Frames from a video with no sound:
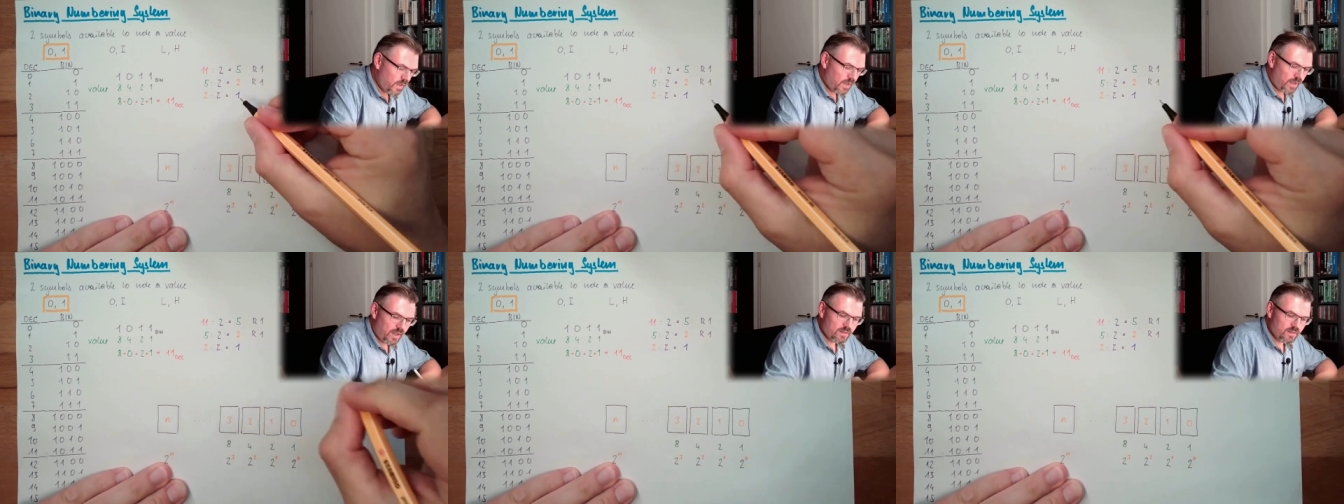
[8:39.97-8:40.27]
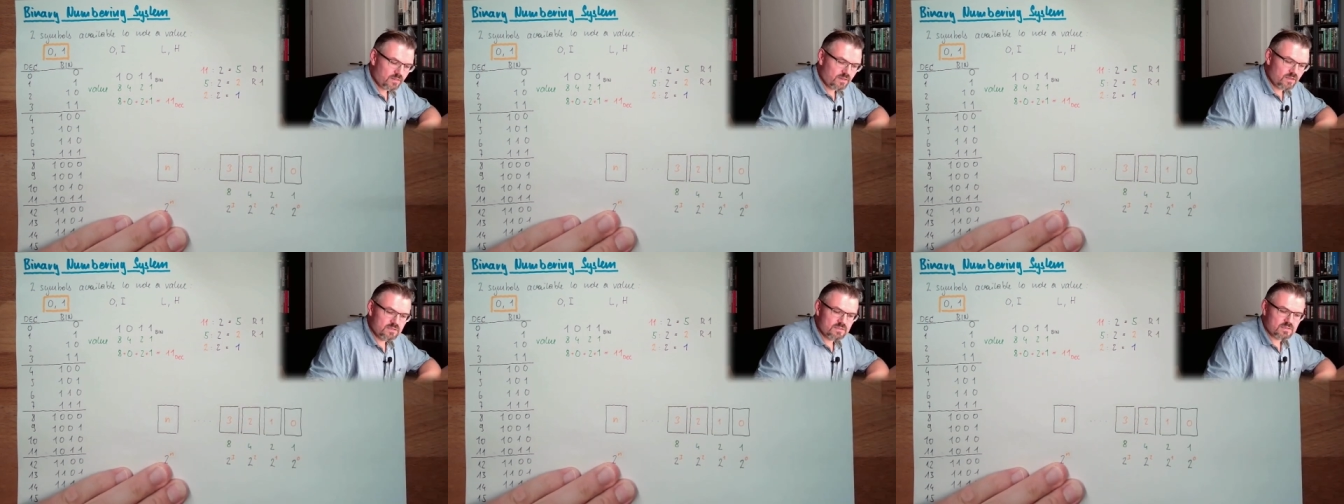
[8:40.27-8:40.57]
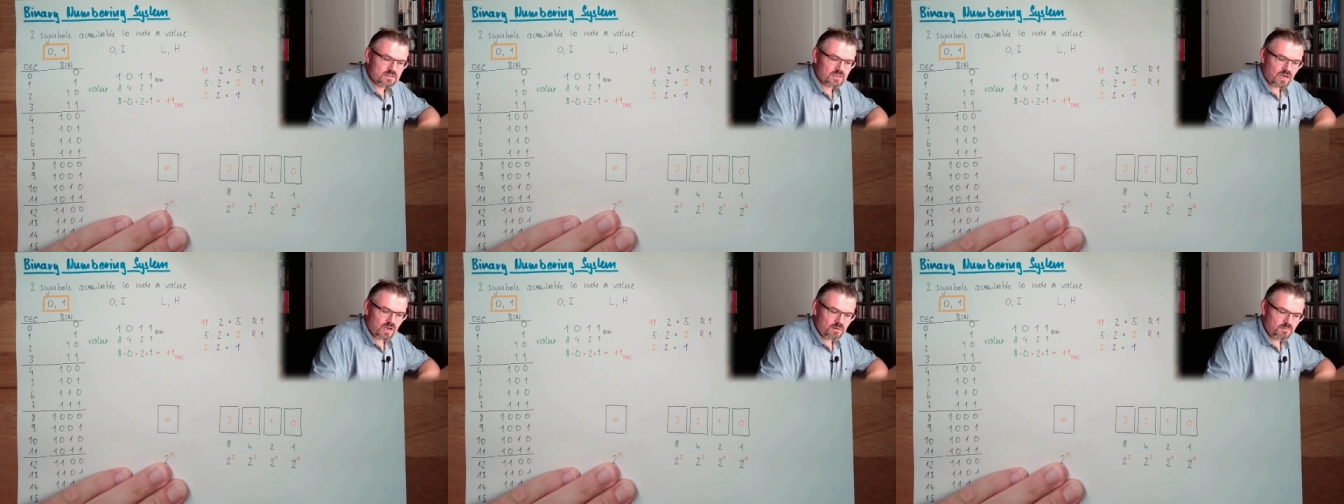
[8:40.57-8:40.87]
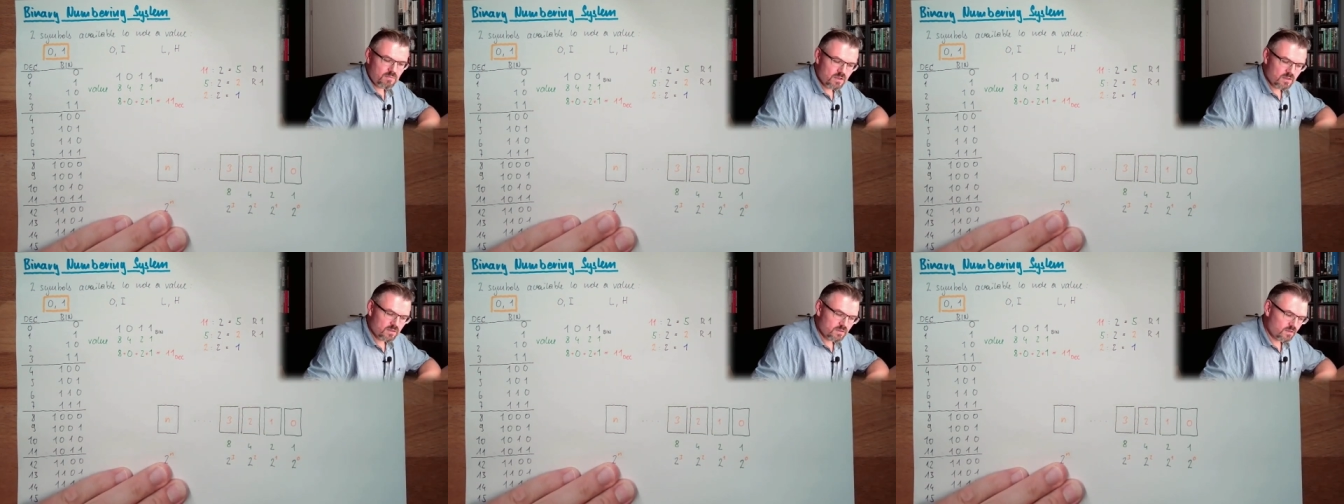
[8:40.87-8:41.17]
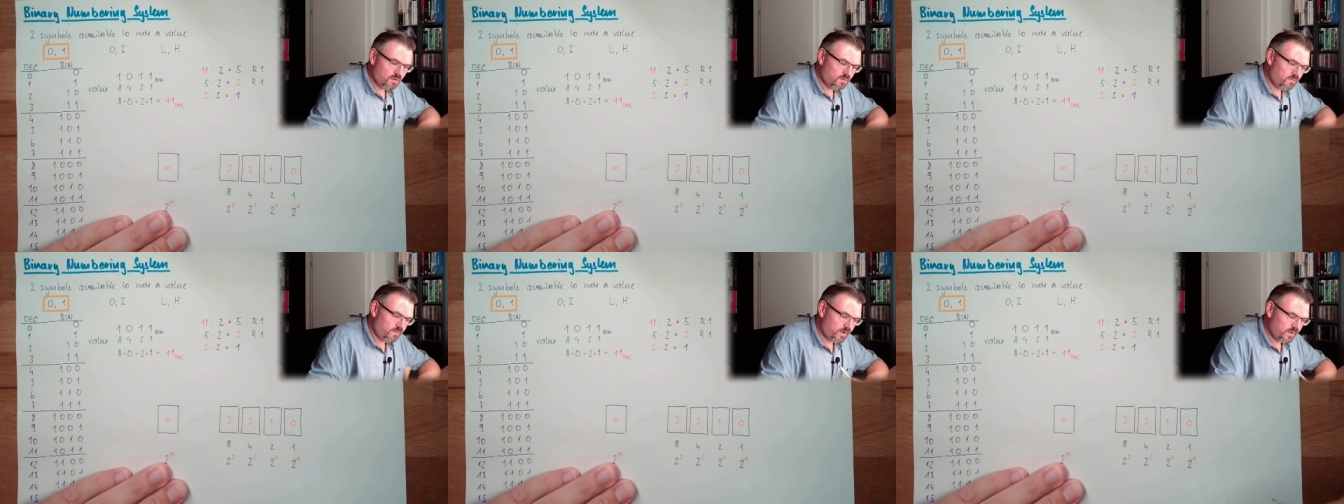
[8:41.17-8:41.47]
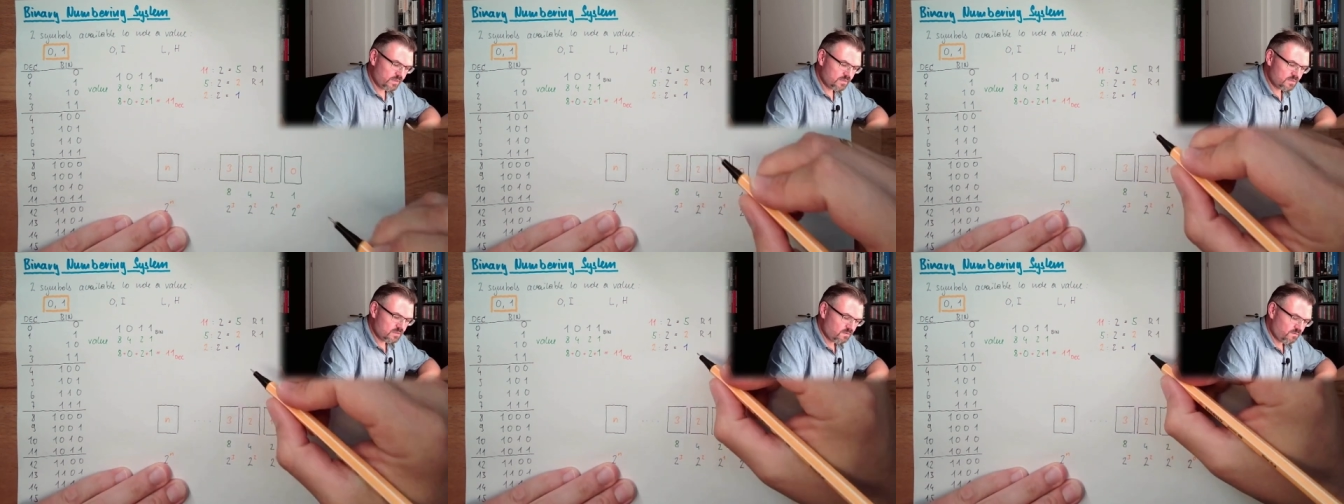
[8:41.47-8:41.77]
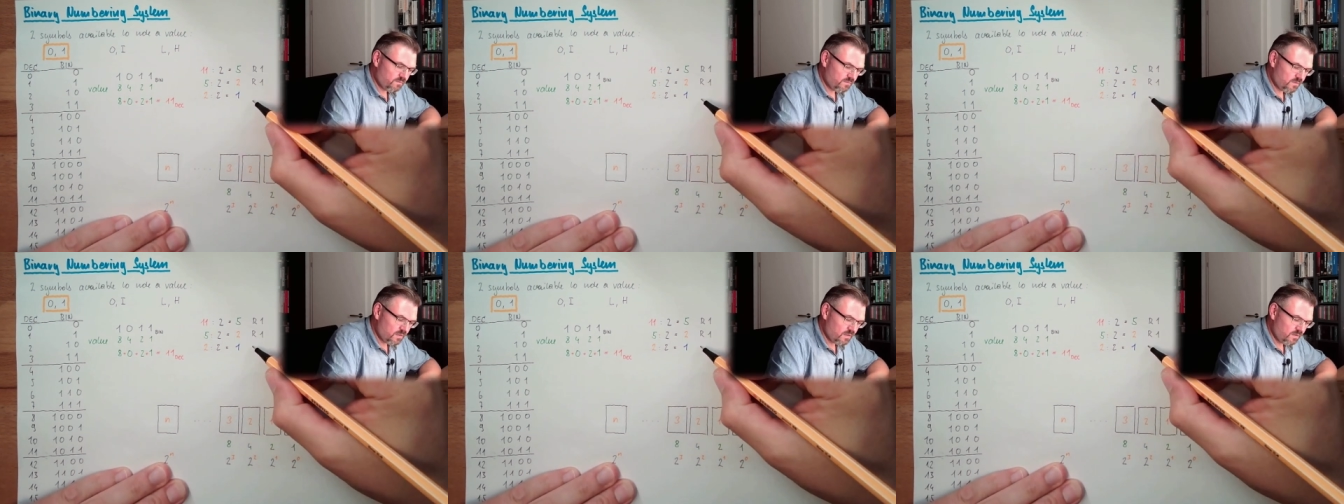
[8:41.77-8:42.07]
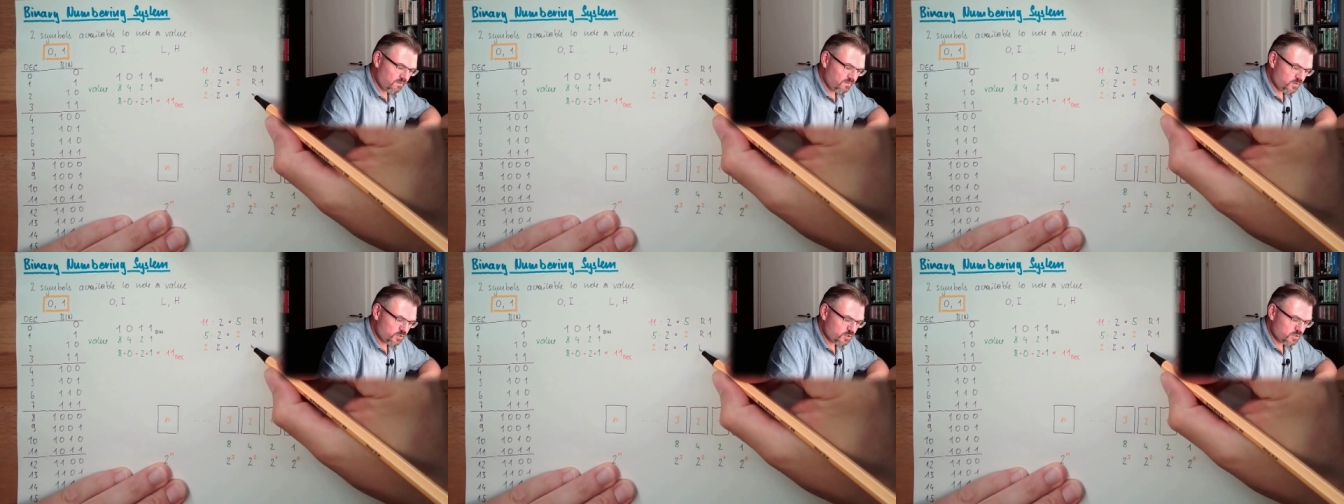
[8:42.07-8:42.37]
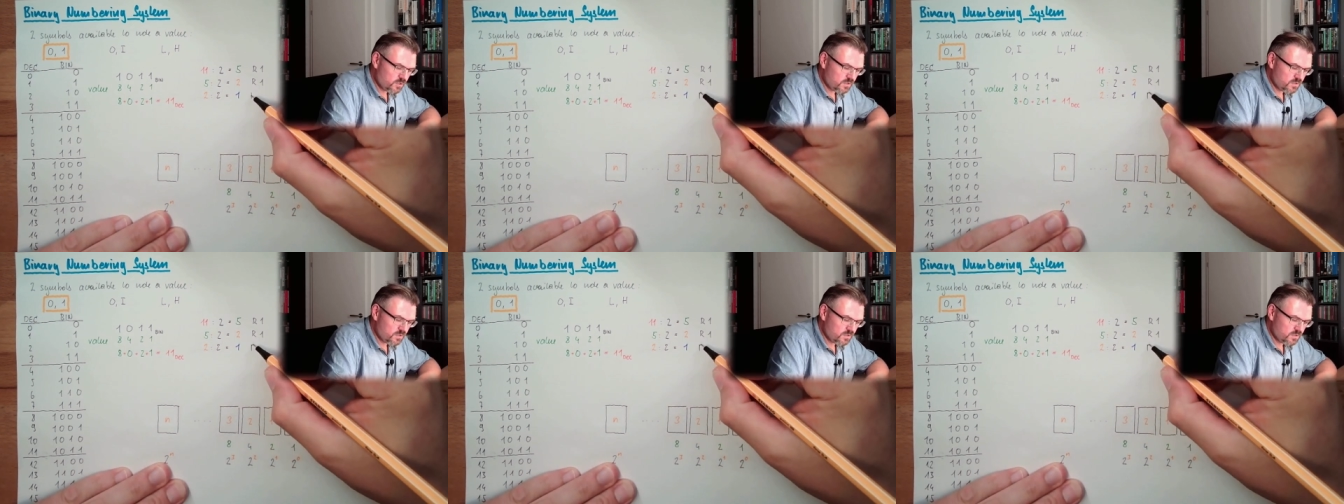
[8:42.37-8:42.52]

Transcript: And this time the rest of the division